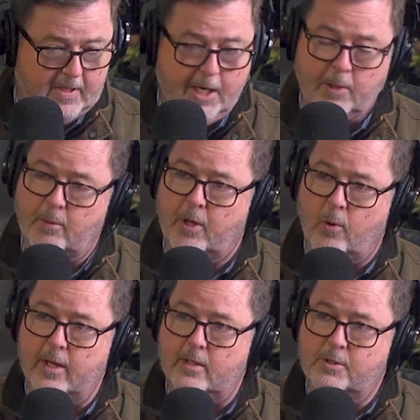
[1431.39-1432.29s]
Any
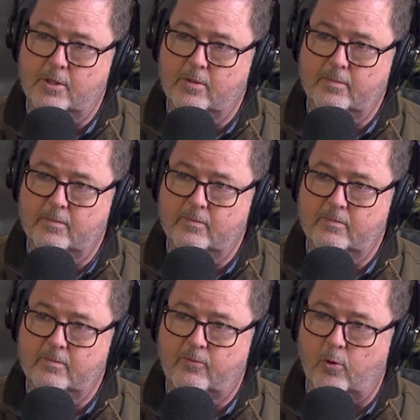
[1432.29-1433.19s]
regrets
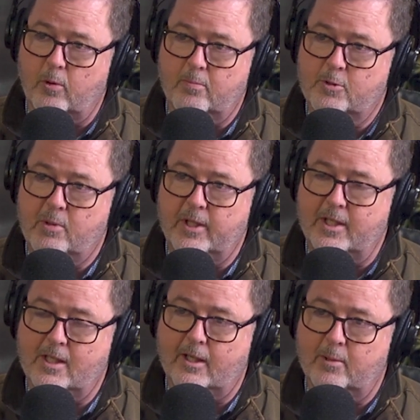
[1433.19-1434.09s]
for
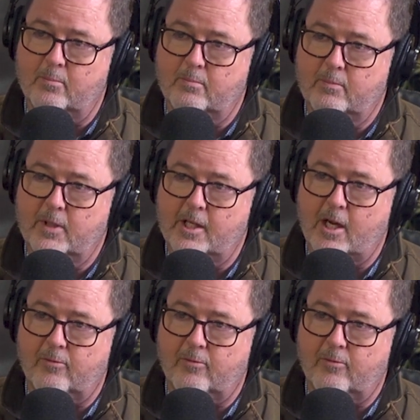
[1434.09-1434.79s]
spending time in